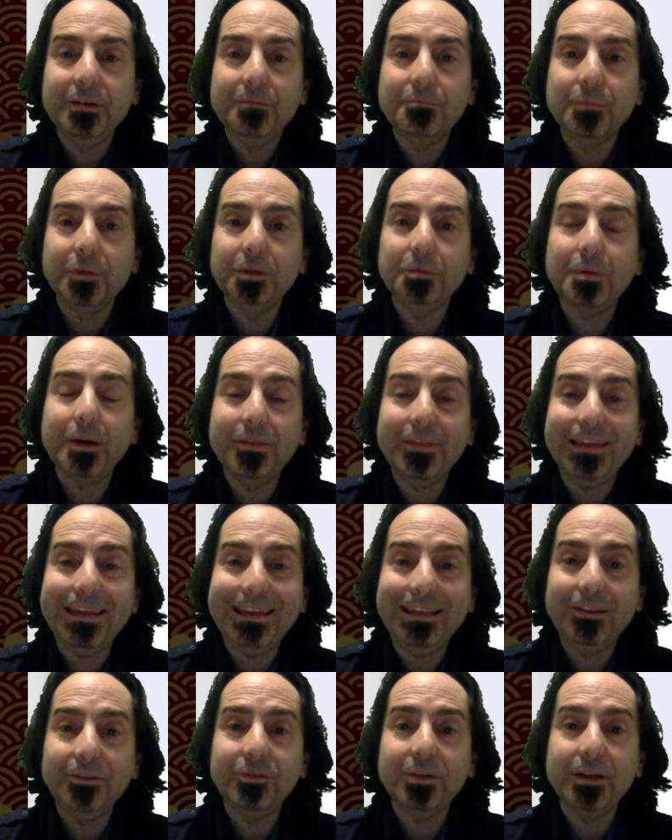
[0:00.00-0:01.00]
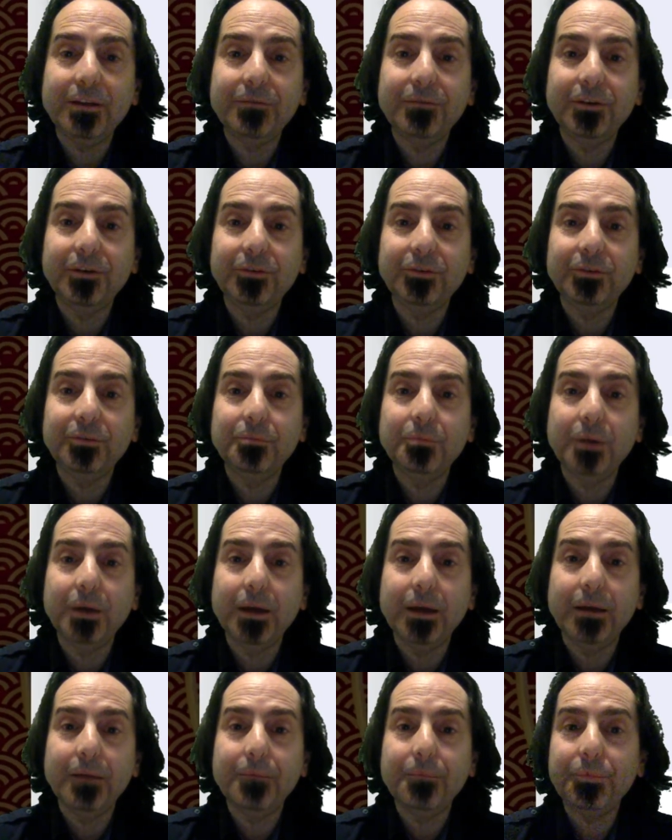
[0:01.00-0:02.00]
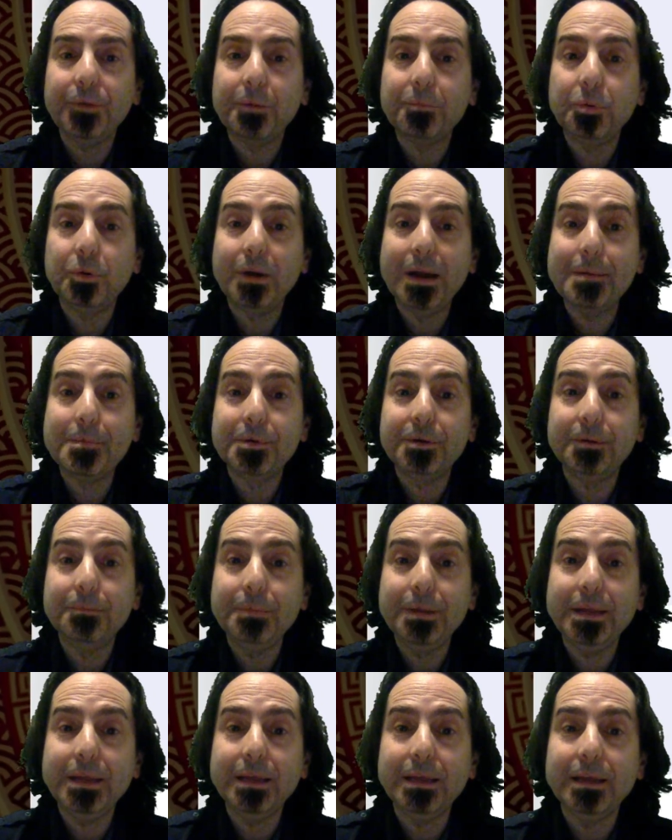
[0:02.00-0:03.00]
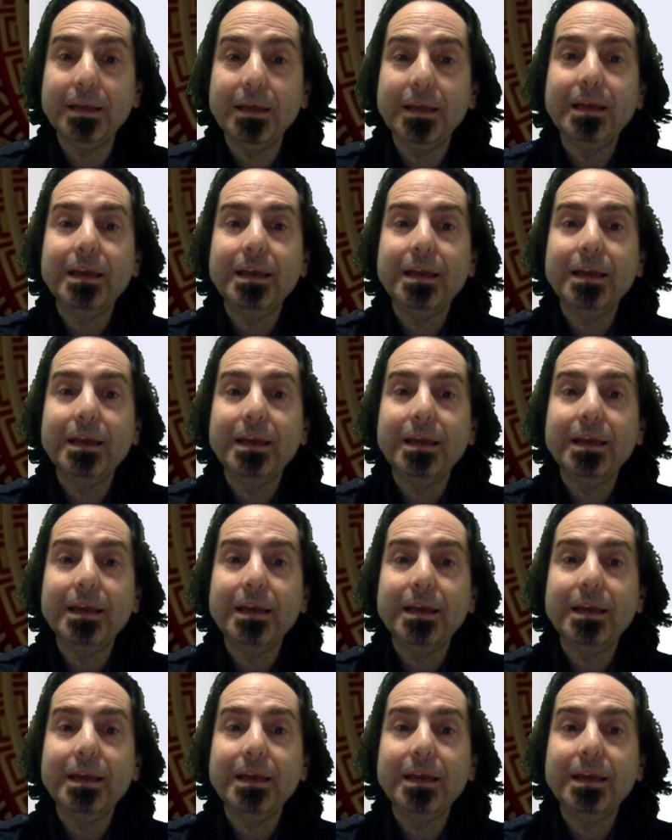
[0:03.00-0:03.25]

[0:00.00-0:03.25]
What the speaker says: multiply the inside function by a parameter b,